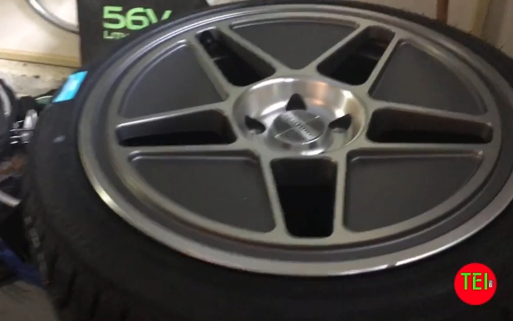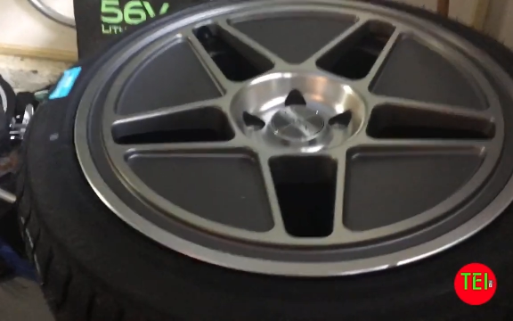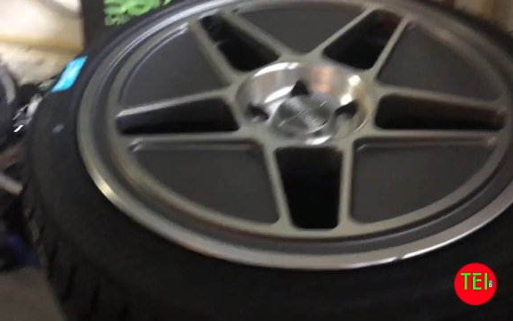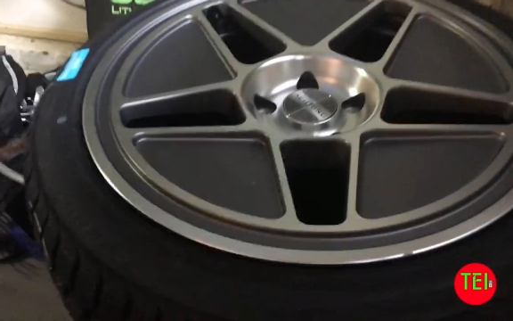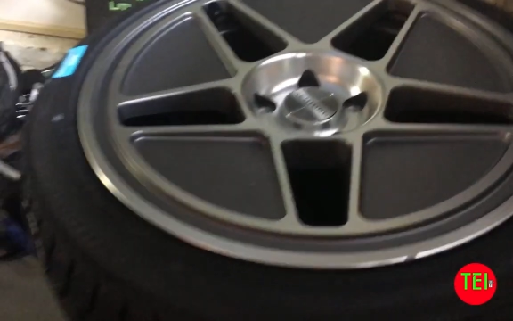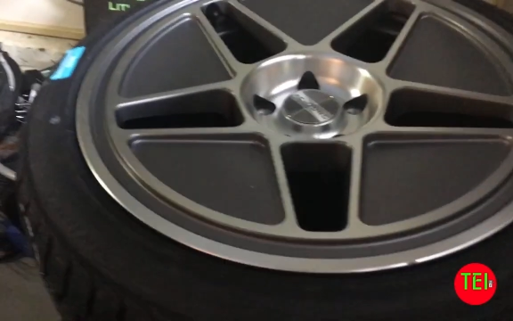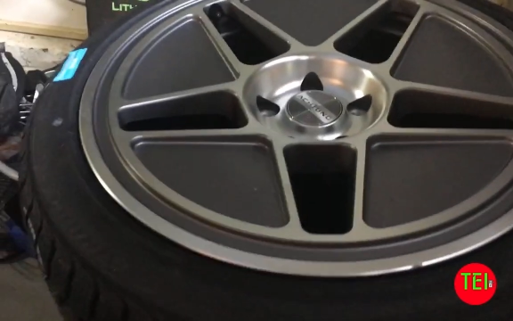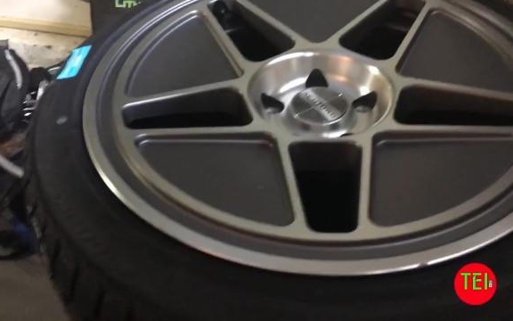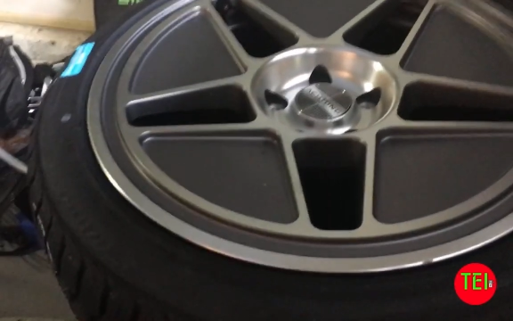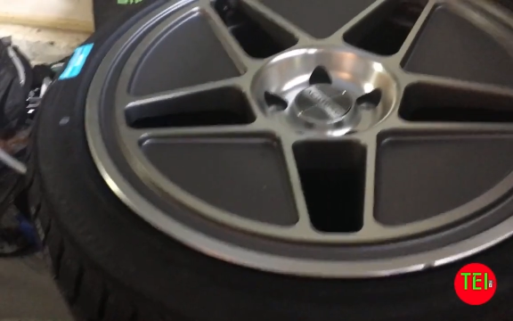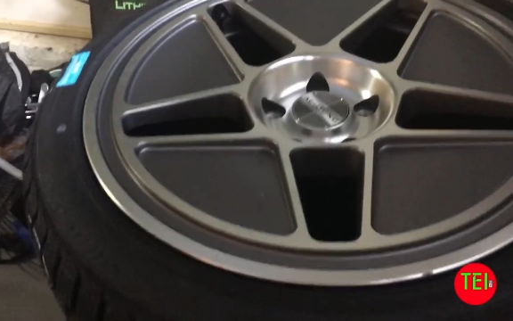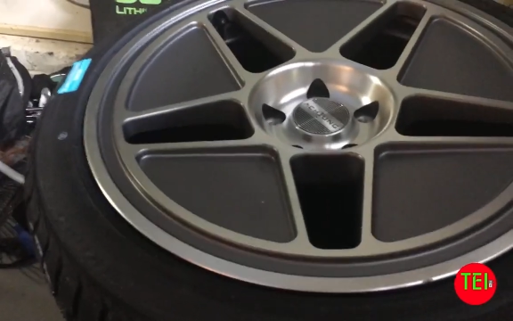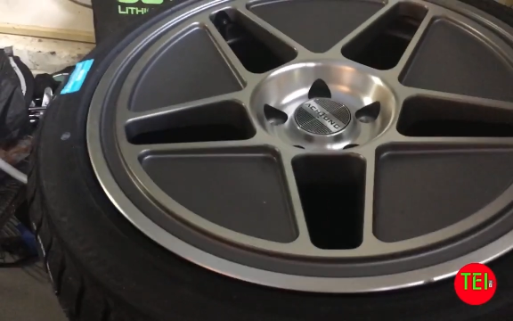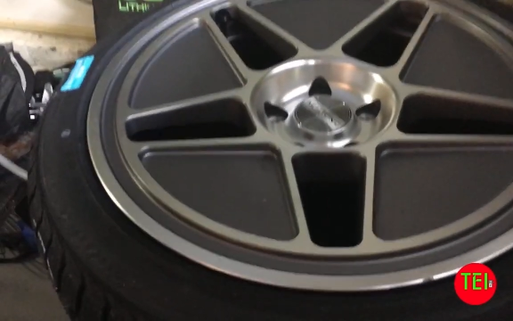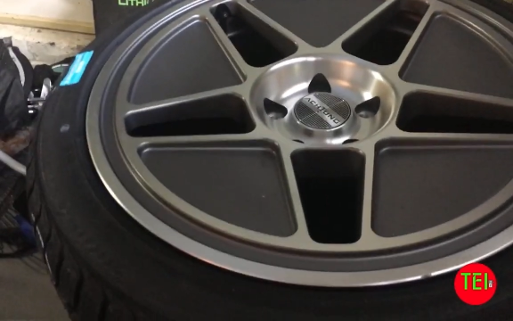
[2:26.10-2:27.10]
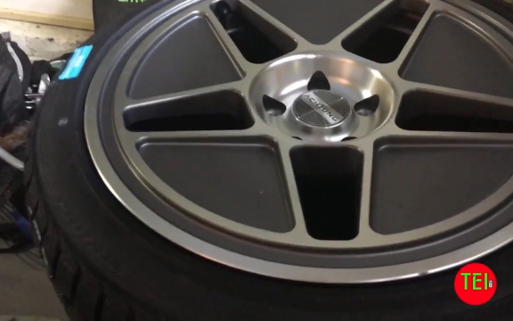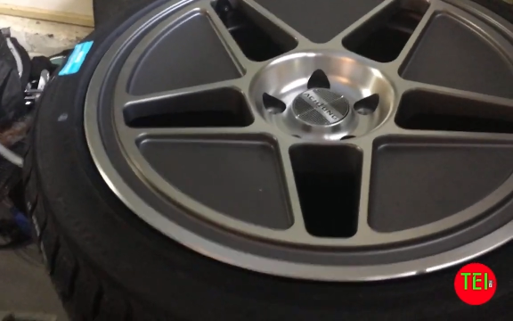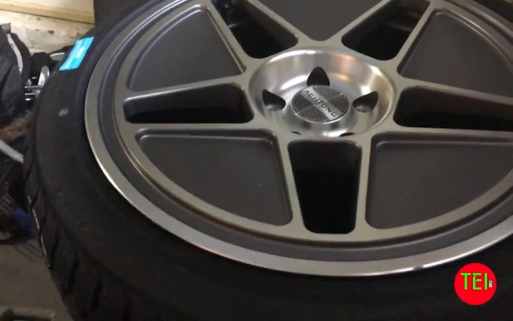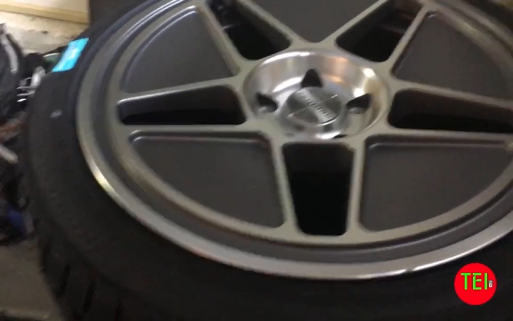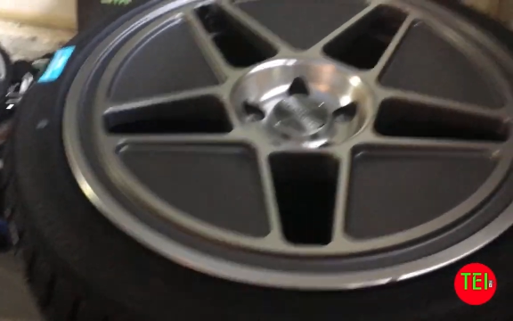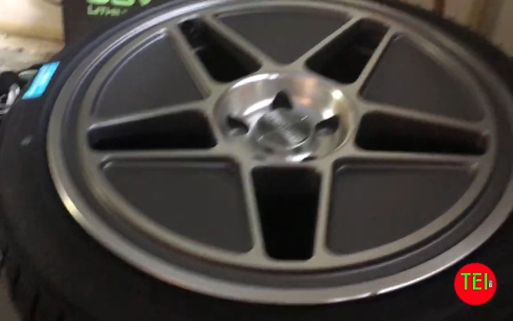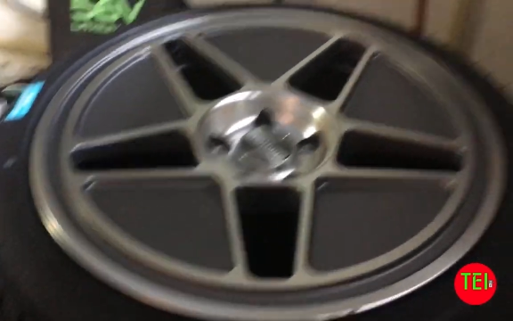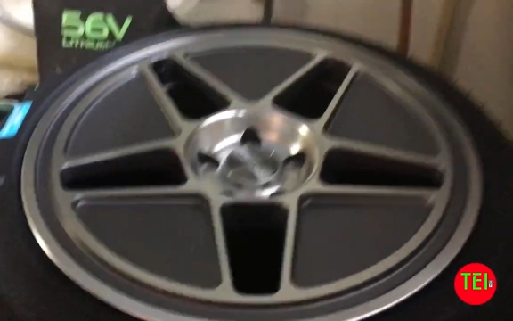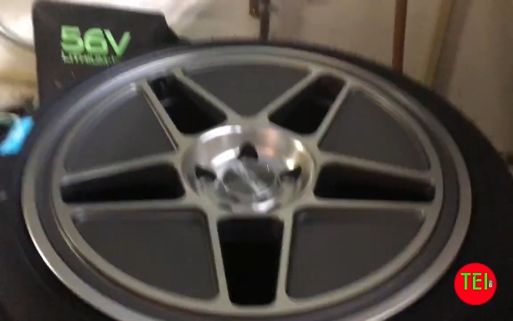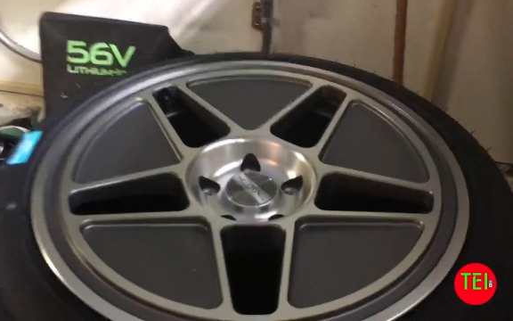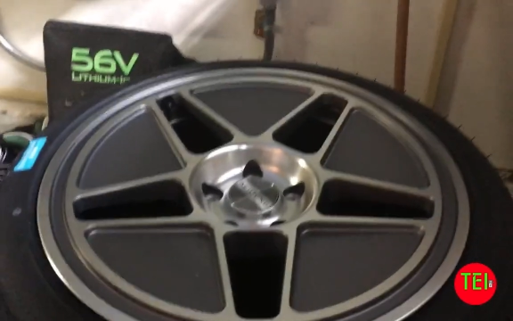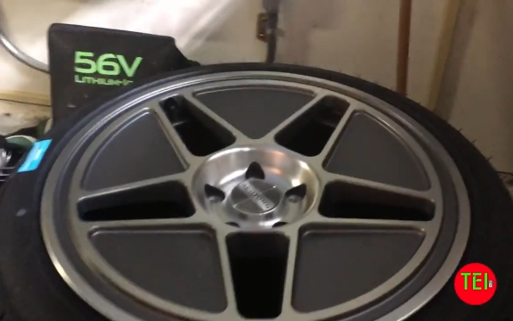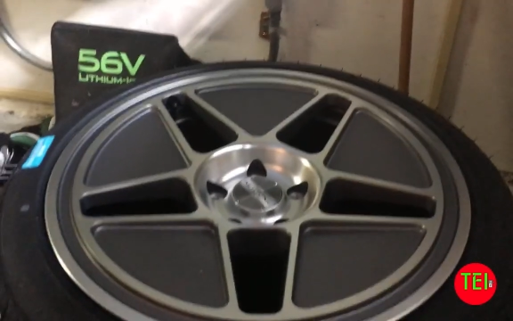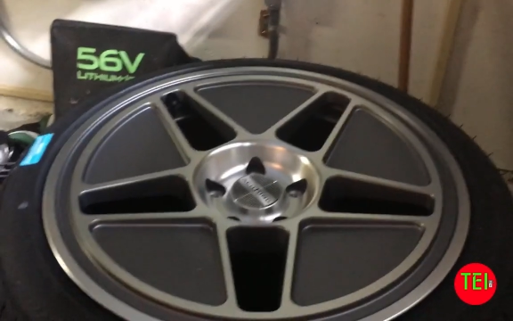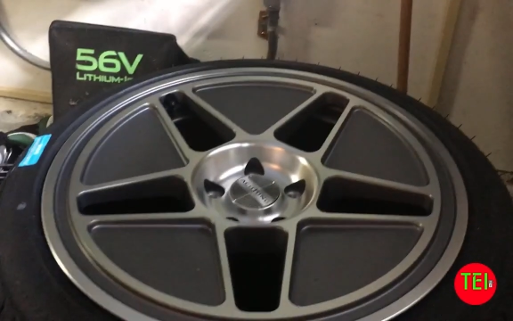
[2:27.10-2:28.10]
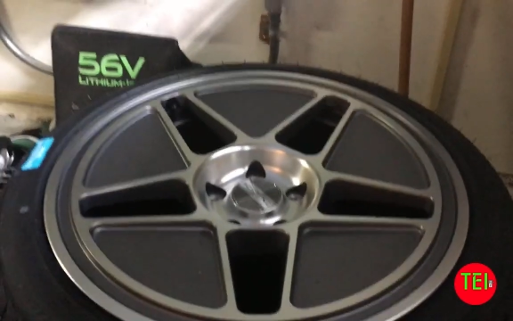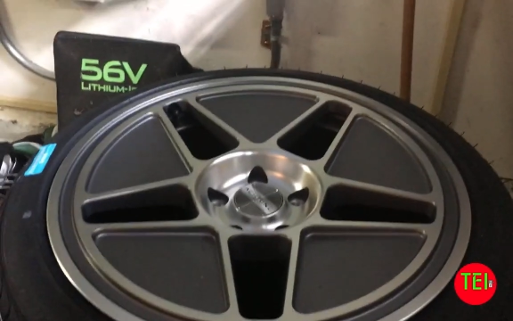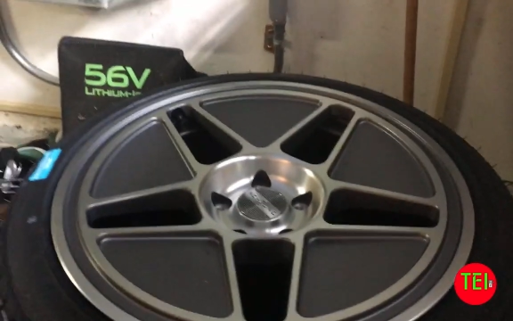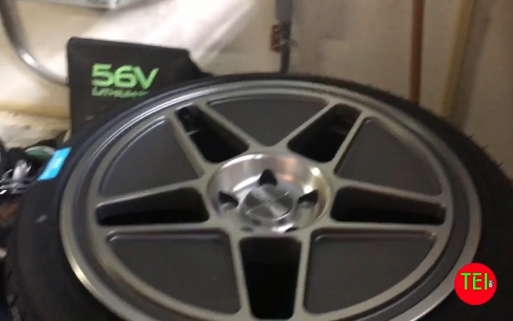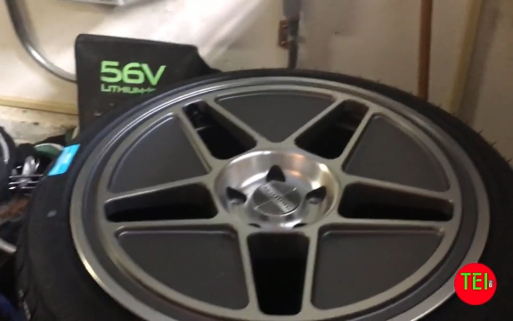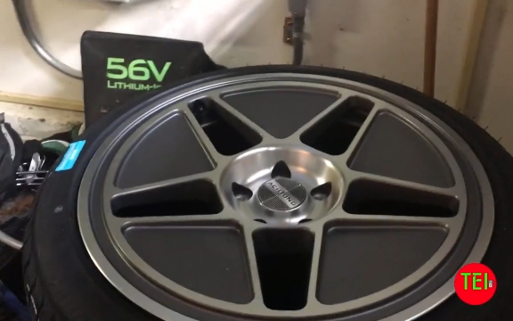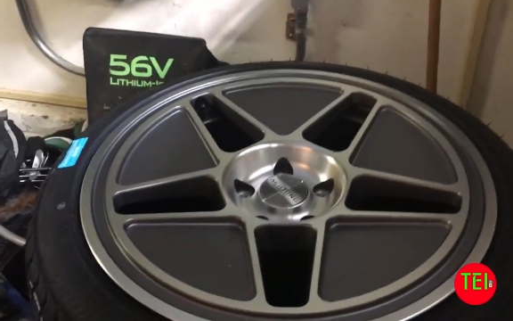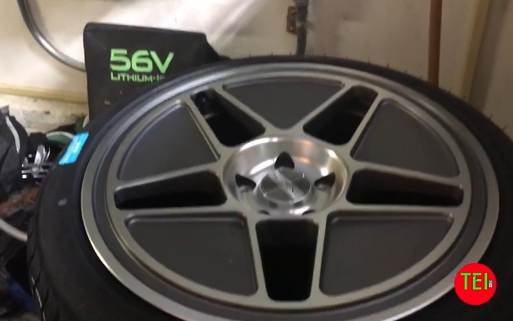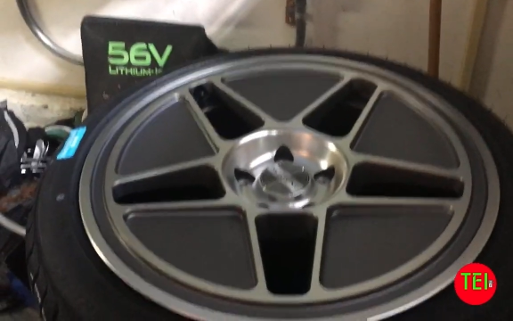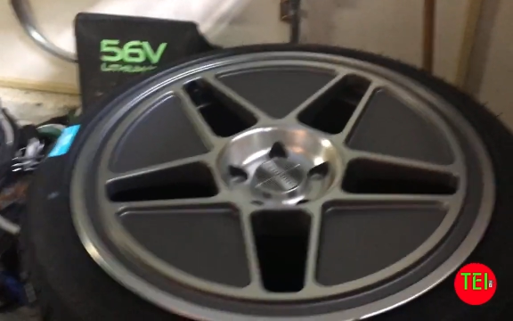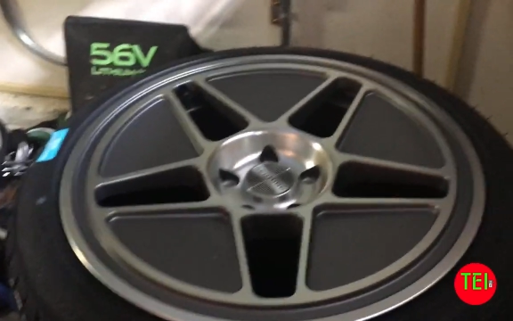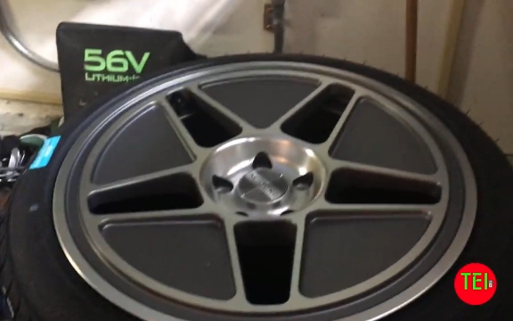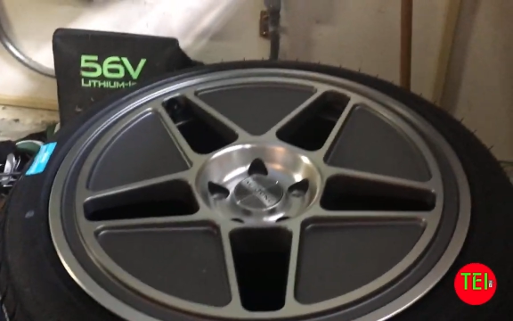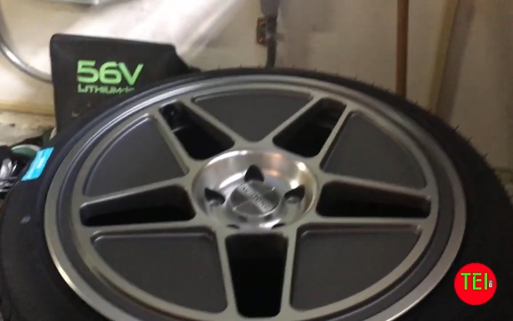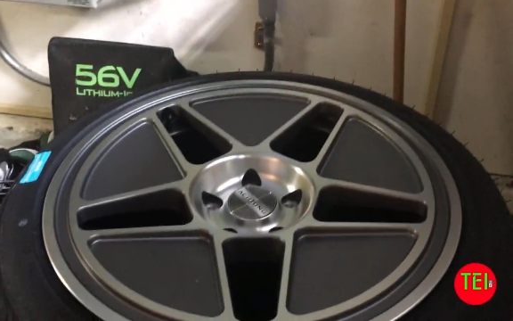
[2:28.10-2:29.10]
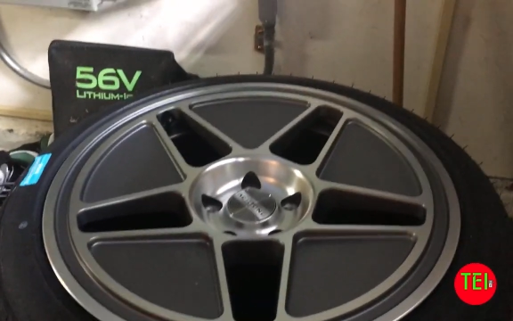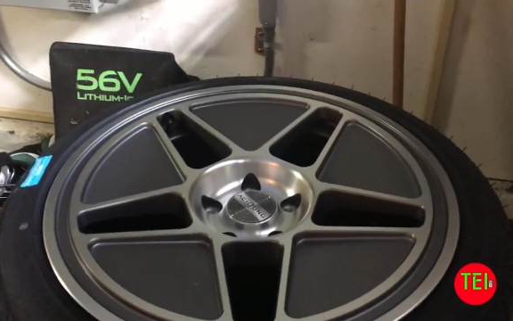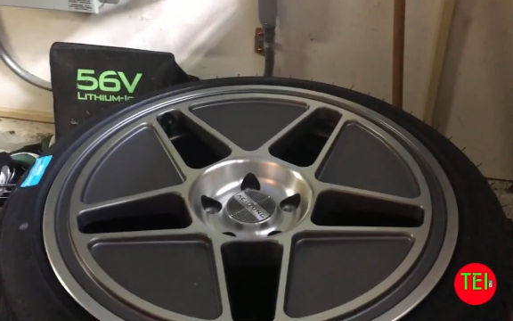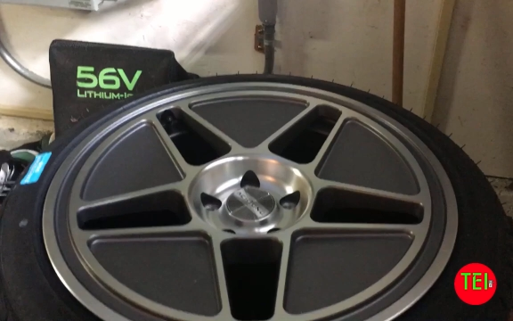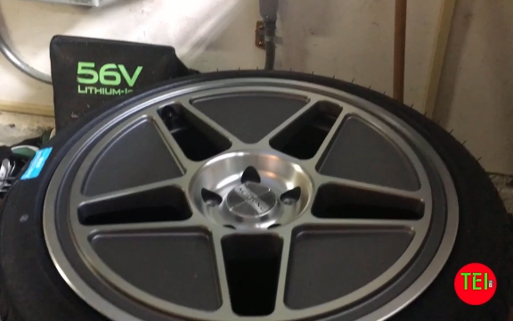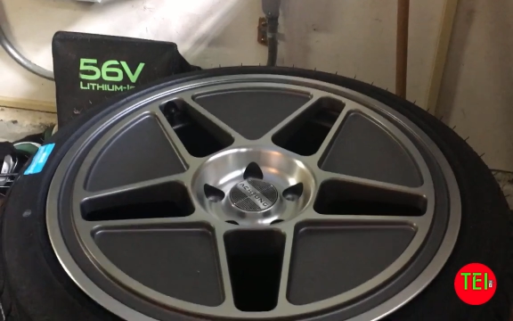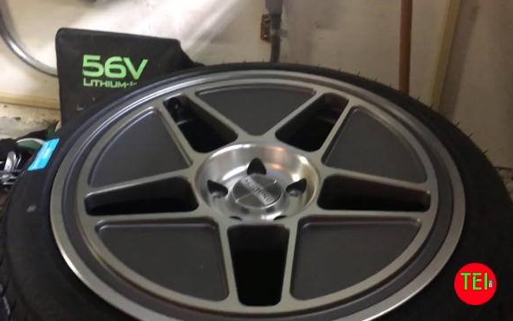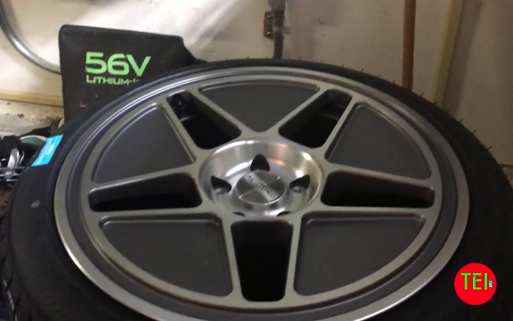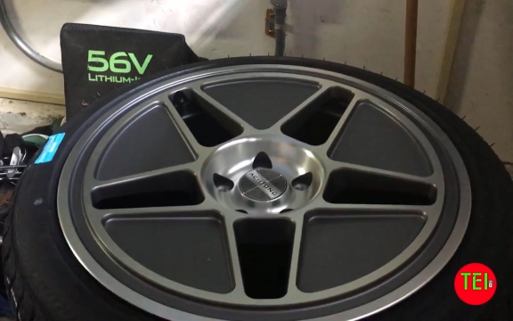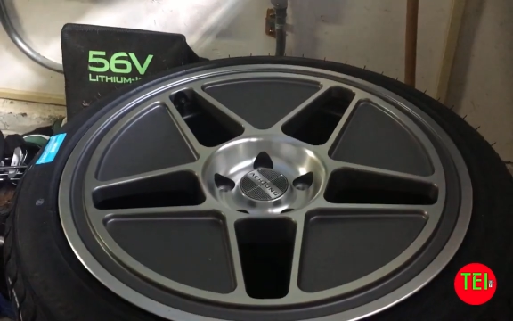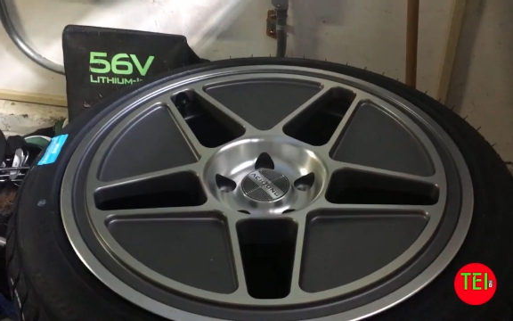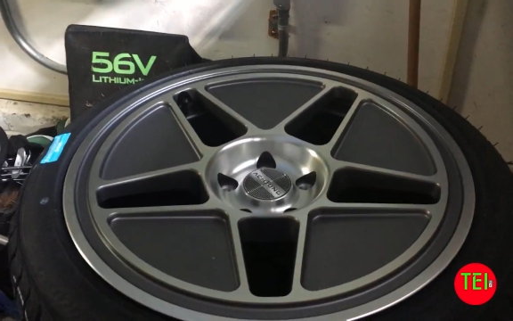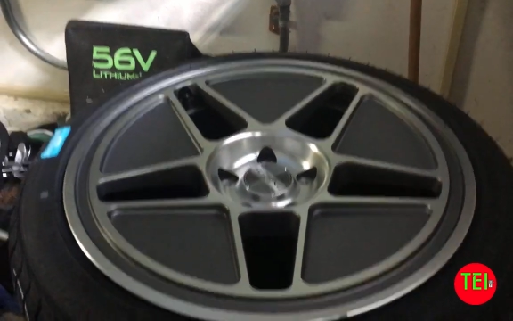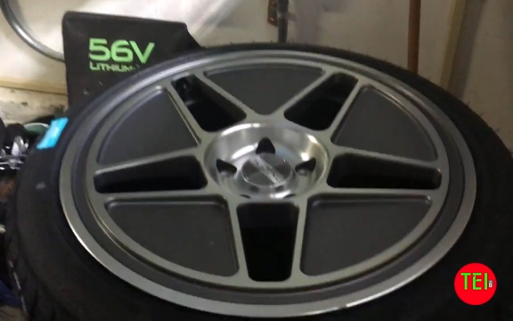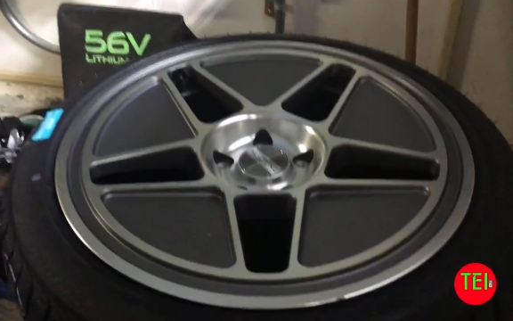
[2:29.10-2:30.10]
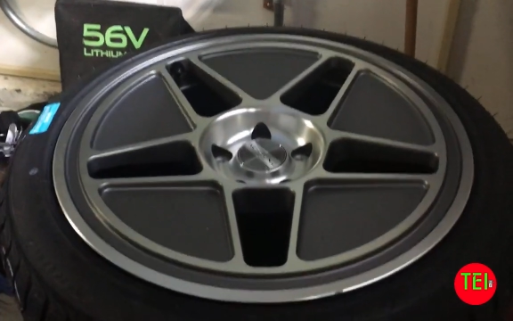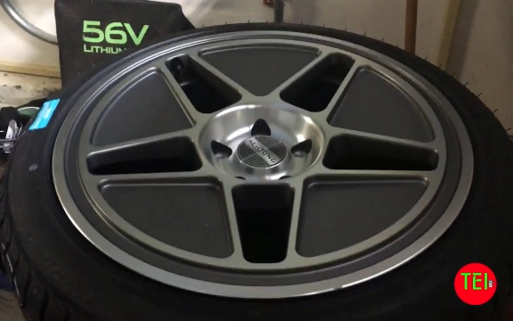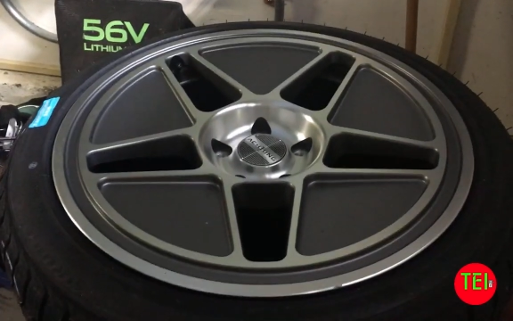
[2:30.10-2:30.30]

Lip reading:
Nobody's mouth can be seen.